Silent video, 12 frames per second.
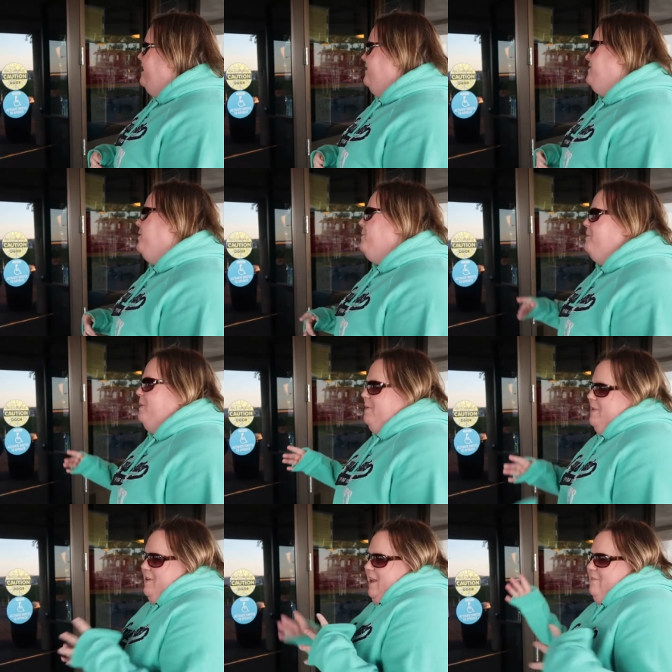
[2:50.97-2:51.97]
I was hoping
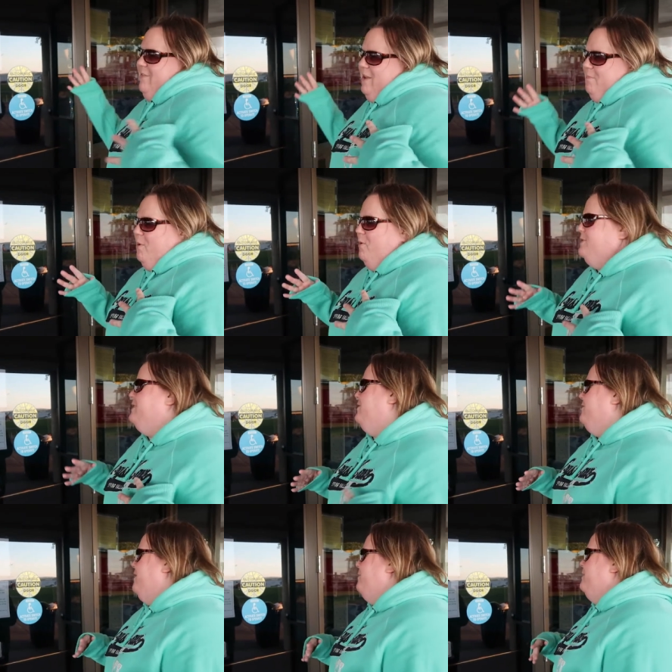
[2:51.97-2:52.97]
maybe they'd have like a
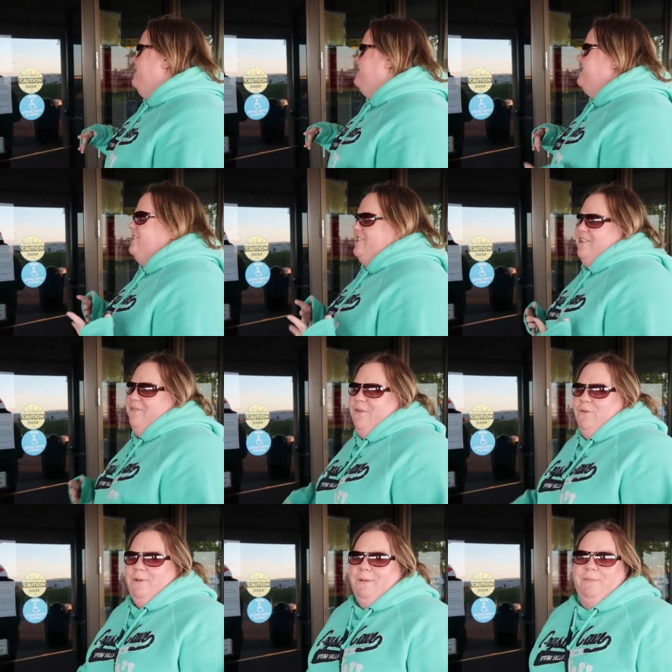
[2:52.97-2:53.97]
poster there, but it's just a
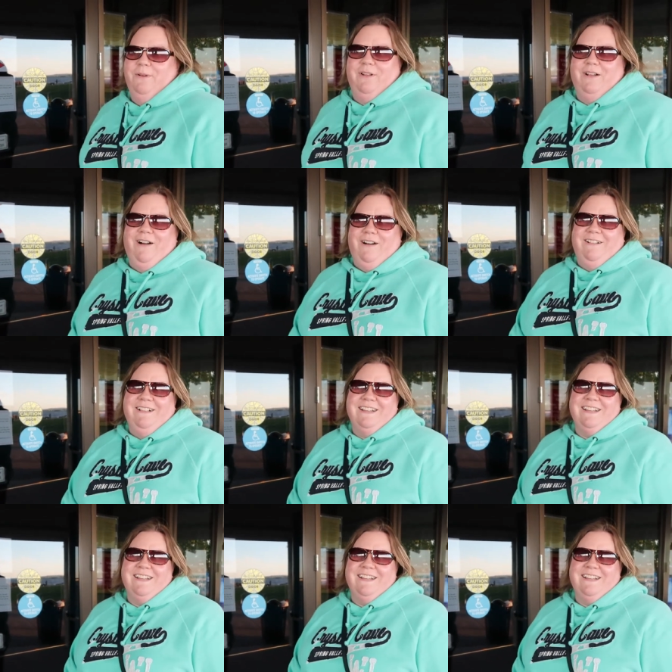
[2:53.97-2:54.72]
phone number to call.